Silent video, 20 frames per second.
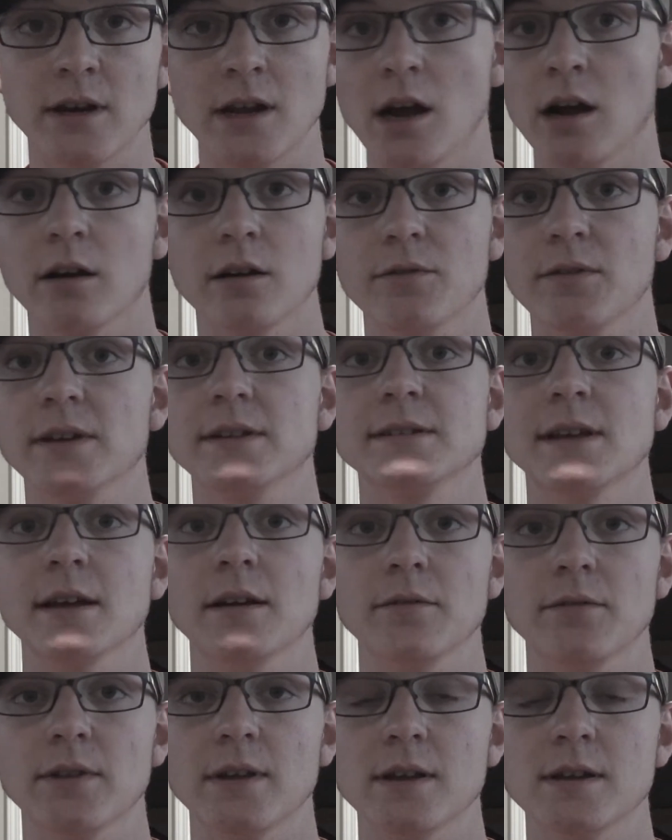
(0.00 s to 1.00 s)
videography
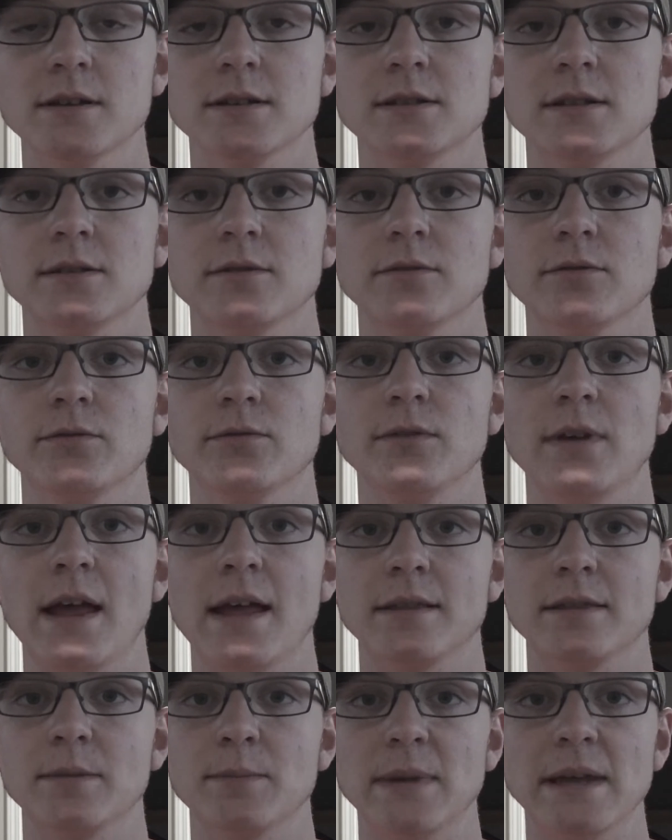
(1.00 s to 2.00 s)
side of things
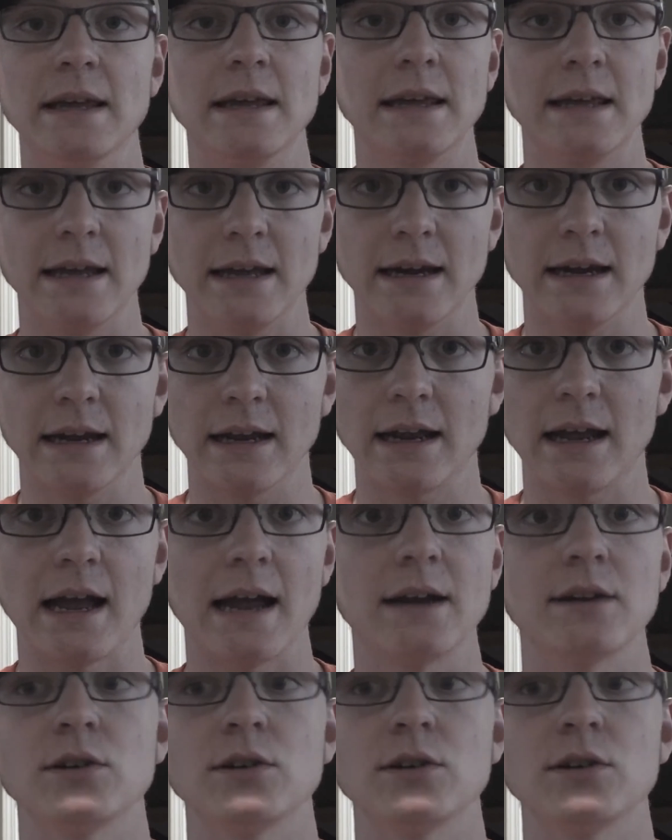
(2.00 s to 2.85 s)
at the beginning.